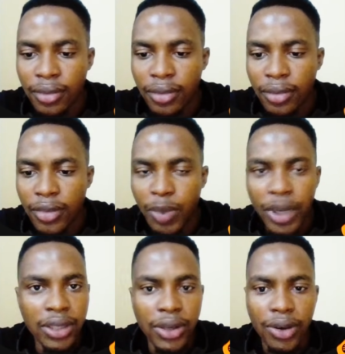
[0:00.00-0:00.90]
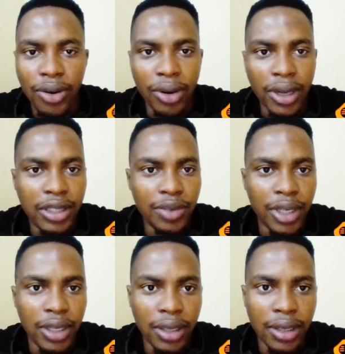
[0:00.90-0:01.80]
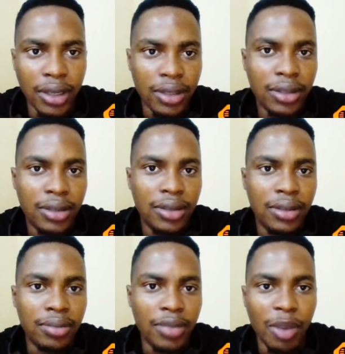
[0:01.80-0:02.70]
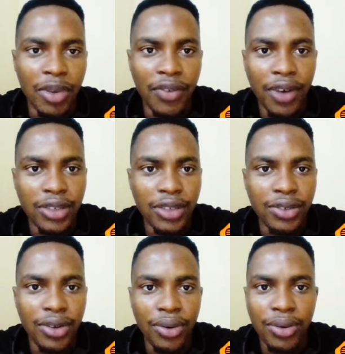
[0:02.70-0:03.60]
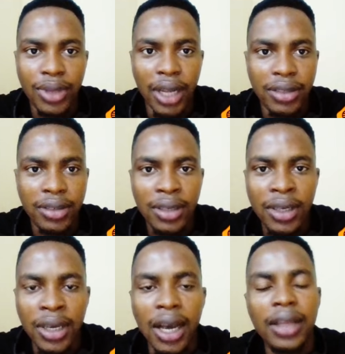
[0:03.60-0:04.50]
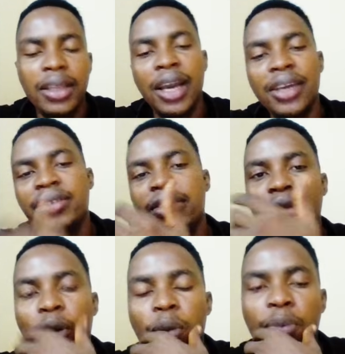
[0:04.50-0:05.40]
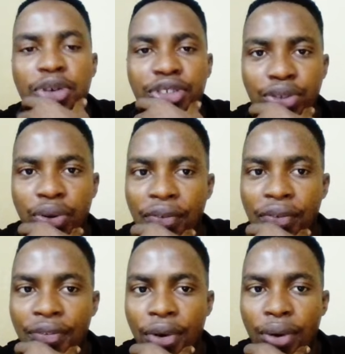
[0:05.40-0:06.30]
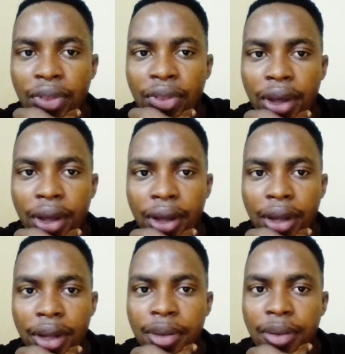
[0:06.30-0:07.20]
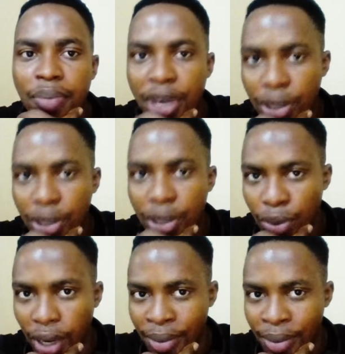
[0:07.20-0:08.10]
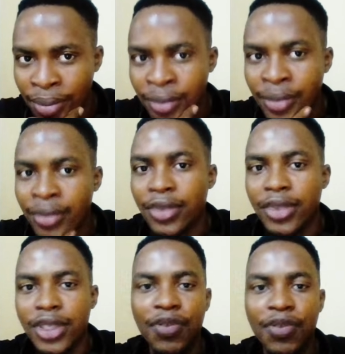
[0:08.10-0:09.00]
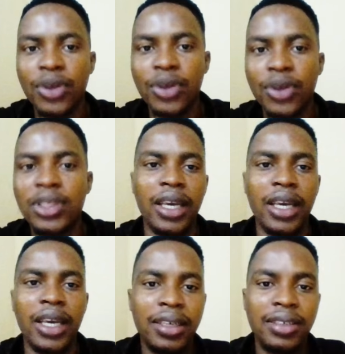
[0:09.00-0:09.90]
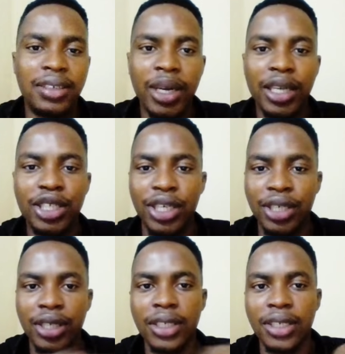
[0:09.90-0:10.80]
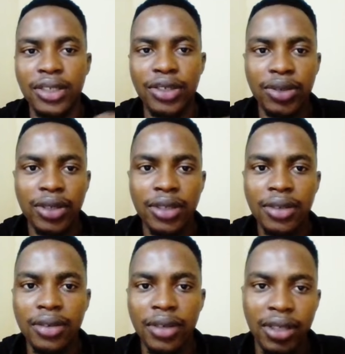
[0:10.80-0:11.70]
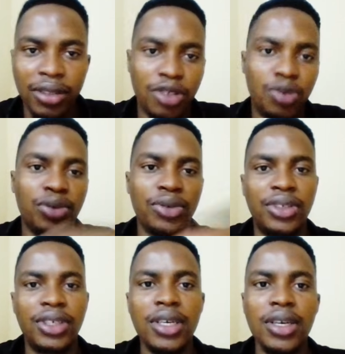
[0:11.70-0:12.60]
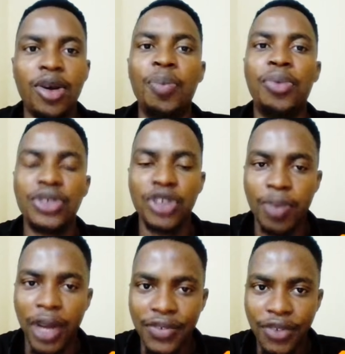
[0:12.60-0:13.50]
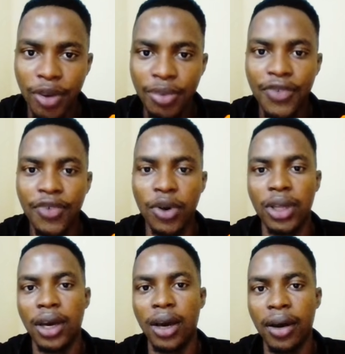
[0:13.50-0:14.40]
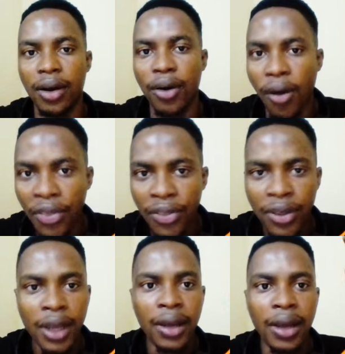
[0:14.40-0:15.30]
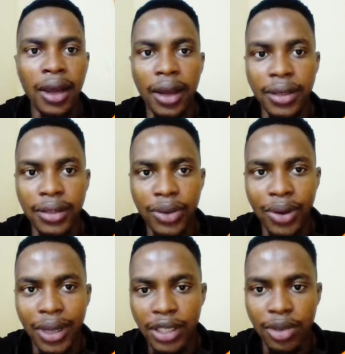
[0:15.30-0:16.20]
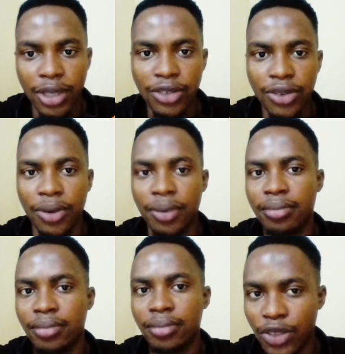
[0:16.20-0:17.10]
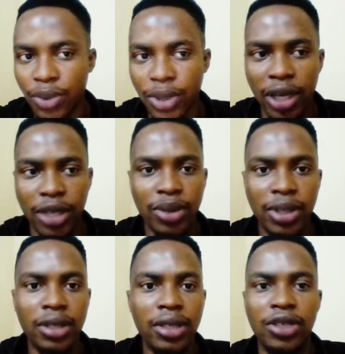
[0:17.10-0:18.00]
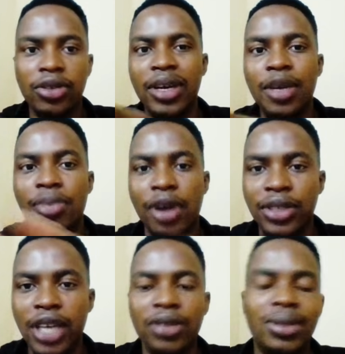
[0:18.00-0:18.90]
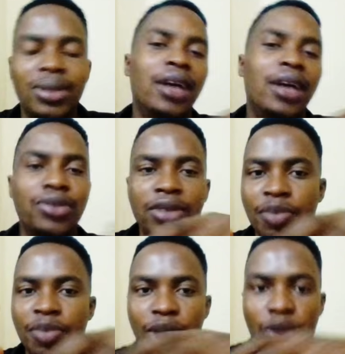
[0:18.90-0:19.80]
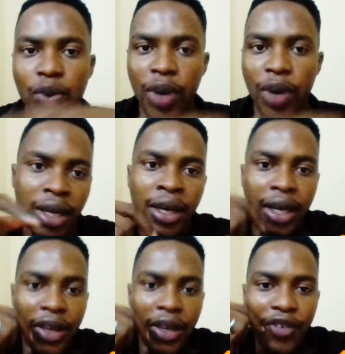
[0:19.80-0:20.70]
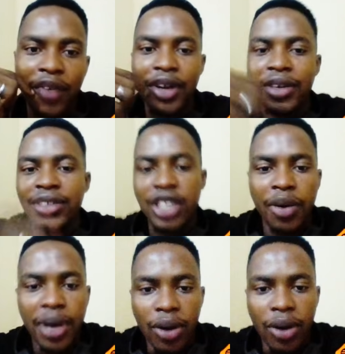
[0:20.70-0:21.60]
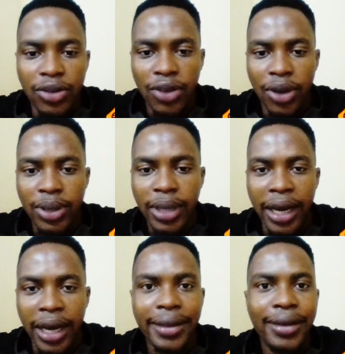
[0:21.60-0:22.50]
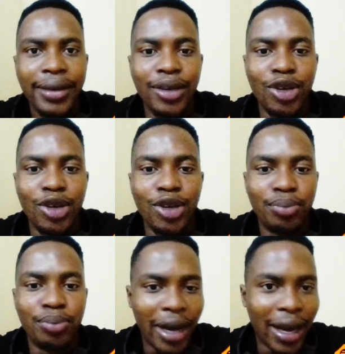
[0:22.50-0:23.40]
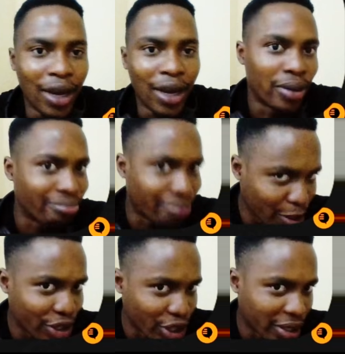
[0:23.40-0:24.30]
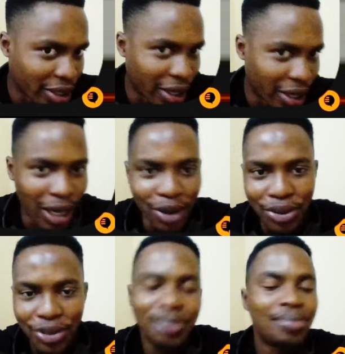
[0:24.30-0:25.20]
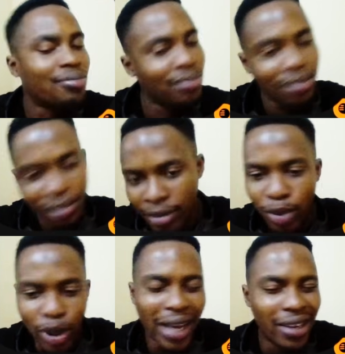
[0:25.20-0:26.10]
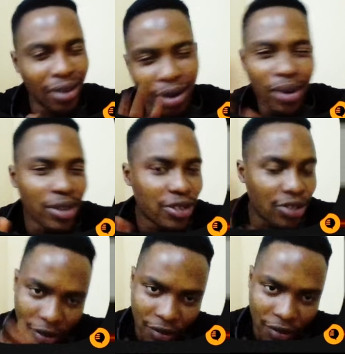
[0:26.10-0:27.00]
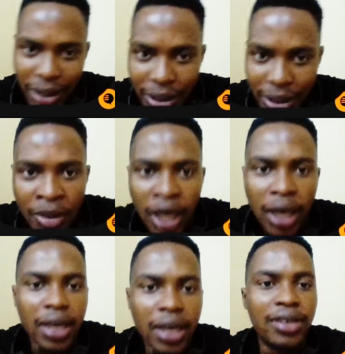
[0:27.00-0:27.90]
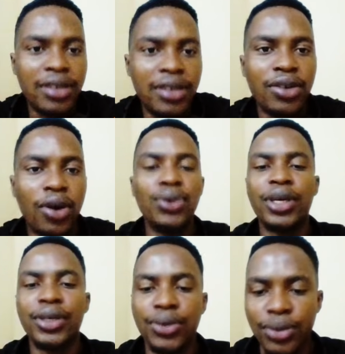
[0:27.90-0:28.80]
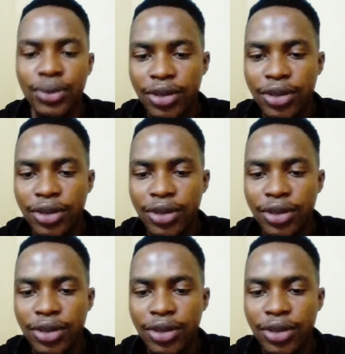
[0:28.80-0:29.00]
Depending on your connectivity, it might be fast or slow. And they are using Composio for the middleware. If you notice here, this is really changing. It's using is you see Composio platform for the auth and connectivity. So that's what they are using. It's not really browser use that handles the middleware. If you are very security concerned, I think you might want to maybe check that out. But like on the surface, it's all looking good.